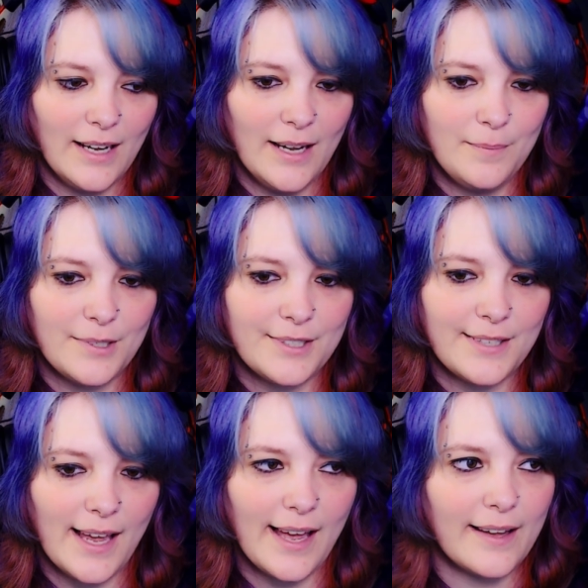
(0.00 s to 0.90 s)
I'm just
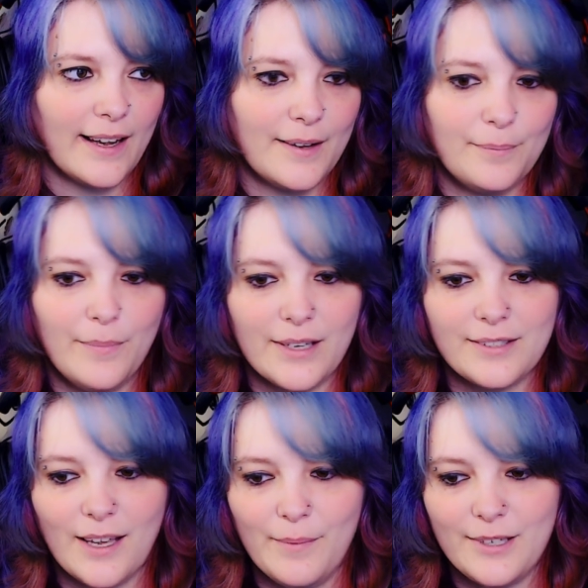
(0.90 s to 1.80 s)
sad. I
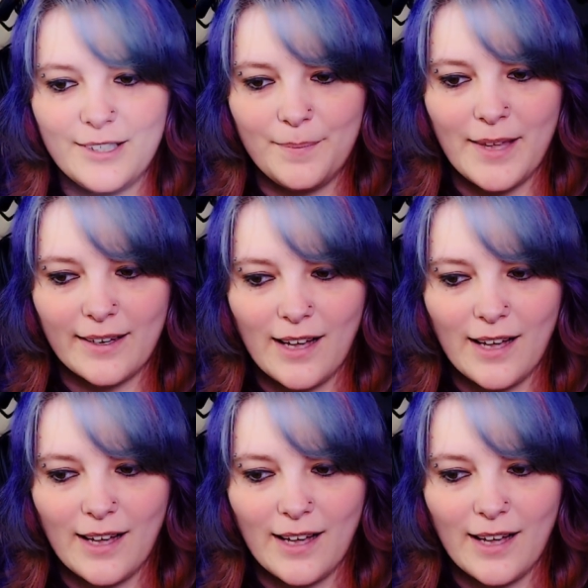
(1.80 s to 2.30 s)
must I must up that